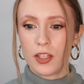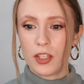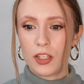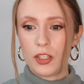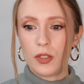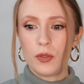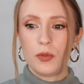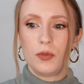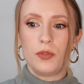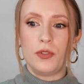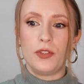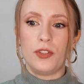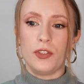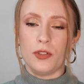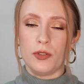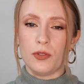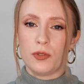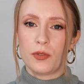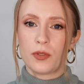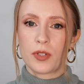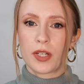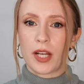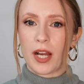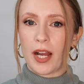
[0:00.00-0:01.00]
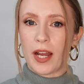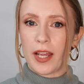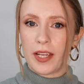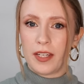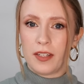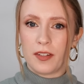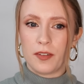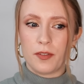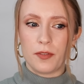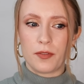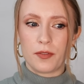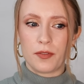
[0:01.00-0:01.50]
you do
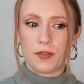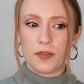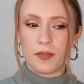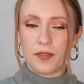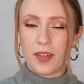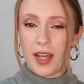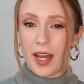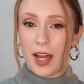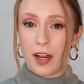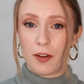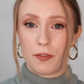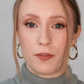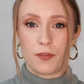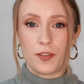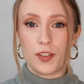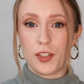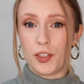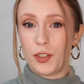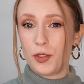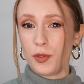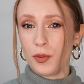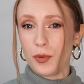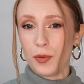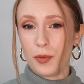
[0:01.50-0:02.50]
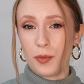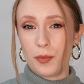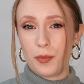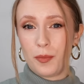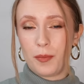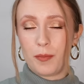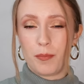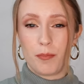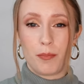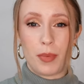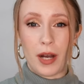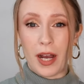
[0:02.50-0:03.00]
kind of have to
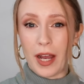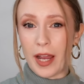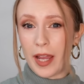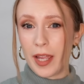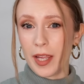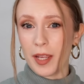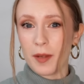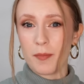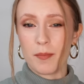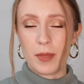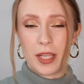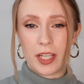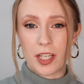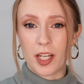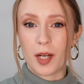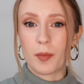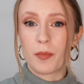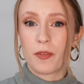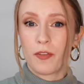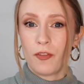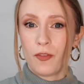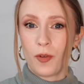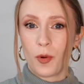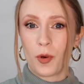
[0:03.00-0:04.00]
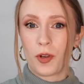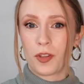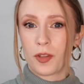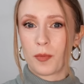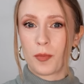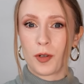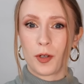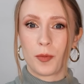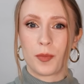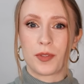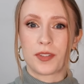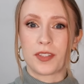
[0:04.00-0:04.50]
buy makeup for the
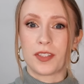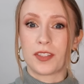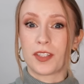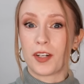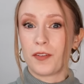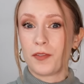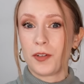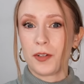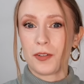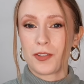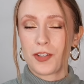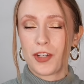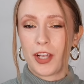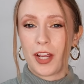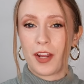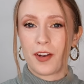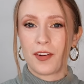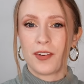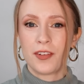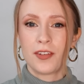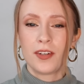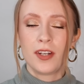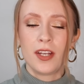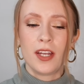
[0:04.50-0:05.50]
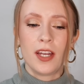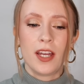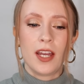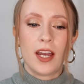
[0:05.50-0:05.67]
purposes of your channel.